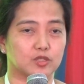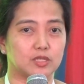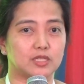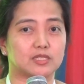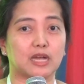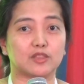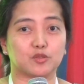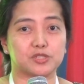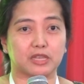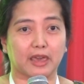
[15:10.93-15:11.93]
So this is
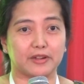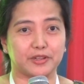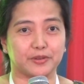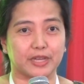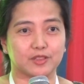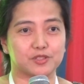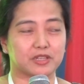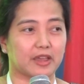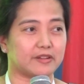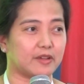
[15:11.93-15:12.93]
not to scare you and to
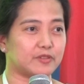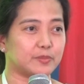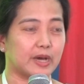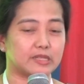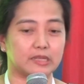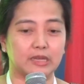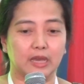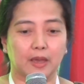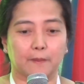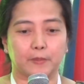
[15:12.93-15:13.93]
scare everybody,
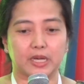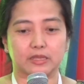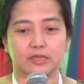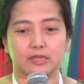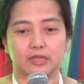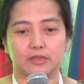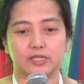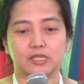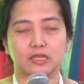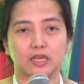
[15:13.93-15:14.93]
but
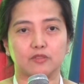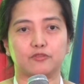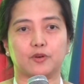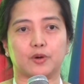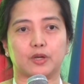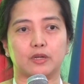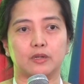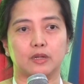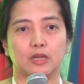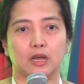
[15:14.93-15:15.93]
there's a need
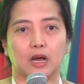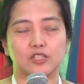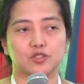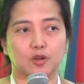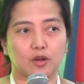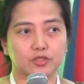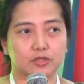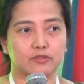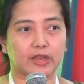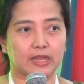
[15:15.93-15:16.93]
for a strong
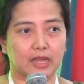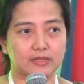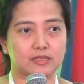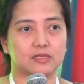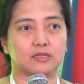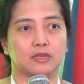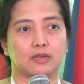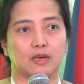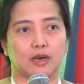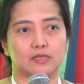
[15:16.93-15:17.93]
surveillance
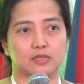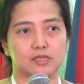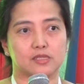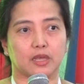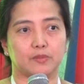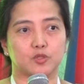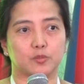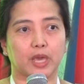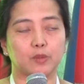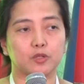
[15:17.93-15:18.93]
system to
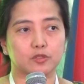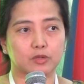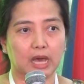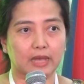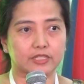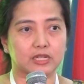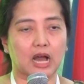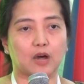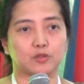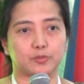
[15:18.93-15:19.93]
be able to catch
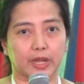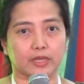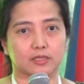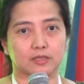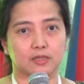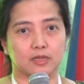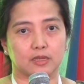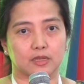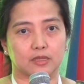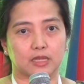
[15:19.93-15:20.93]
outbreaks
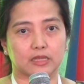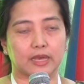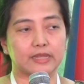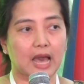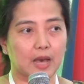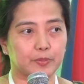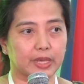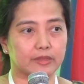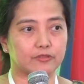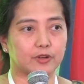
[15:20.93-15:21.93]
that can
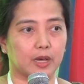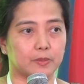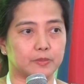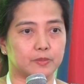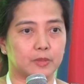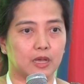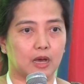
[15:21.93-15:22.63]
happen from